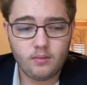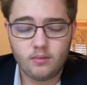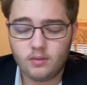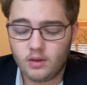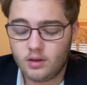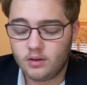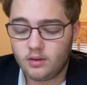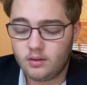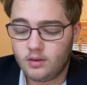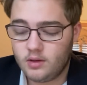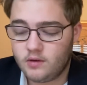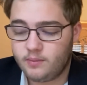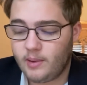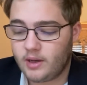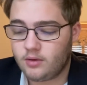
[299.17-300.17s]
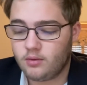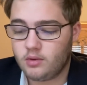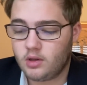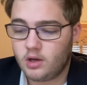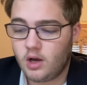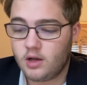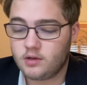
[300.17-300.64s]
the inspector and
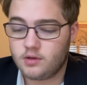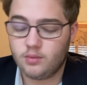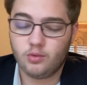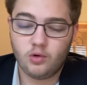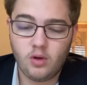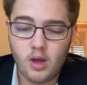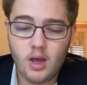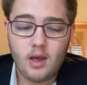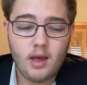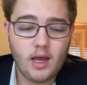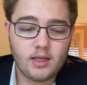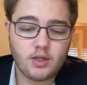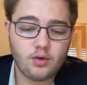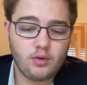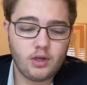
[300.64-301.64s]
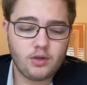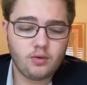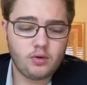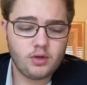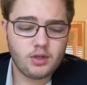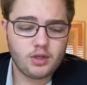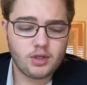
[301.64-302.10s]
the constable, and so they
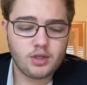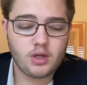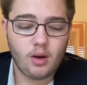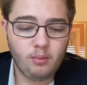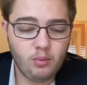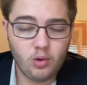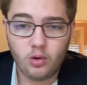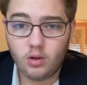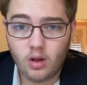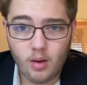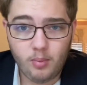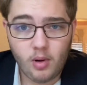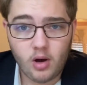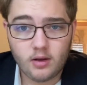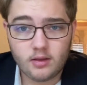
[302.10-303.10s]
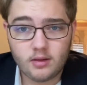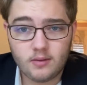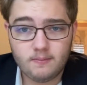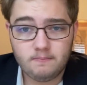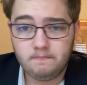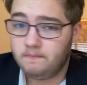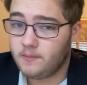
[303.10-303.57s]
sort of just stumble
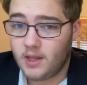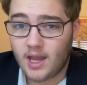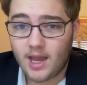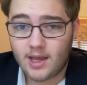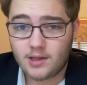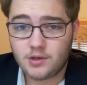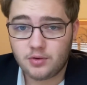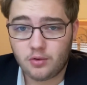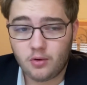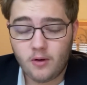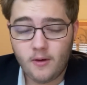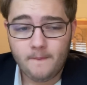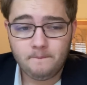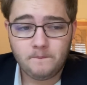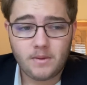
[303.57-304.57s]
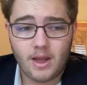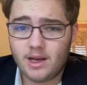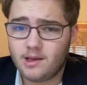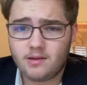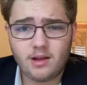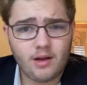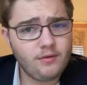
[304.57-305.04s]
upon the answer, and
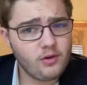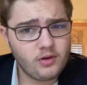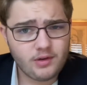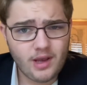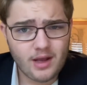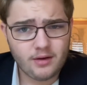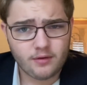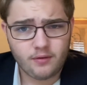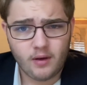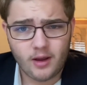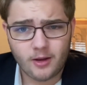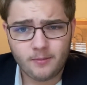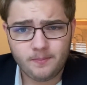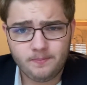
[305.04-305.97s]
it's not very satisfying.